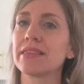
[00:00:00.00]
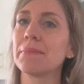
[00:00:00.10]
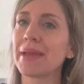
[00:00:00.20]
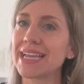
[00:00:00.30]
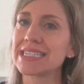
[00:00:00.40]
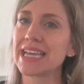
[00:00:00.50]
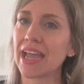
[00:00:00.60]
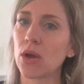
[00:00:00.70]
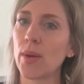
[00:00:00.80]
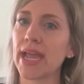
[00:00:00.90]
The main
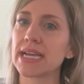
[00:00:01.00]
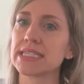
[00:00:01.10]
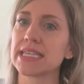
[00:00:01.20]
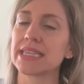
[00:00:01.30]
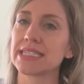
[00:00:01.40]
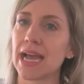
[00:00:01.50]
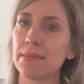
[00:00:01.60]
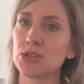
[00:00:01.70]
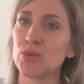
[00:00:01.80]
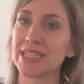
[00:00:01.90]
takeaway is that the
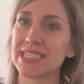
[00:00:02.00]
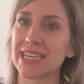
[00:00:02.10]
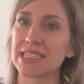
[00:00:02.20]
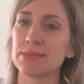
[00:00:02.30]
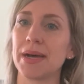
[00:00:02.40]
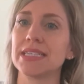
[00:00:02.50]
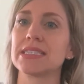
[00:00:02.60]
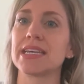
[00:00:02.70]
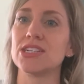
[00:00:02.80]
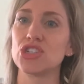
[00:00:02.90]
time between 6
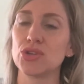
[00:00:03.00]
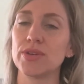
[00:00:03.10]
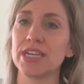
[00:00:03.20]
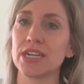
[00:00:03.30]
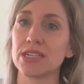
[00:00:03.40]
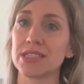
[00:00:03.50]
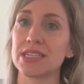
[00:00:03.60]
months and 2 years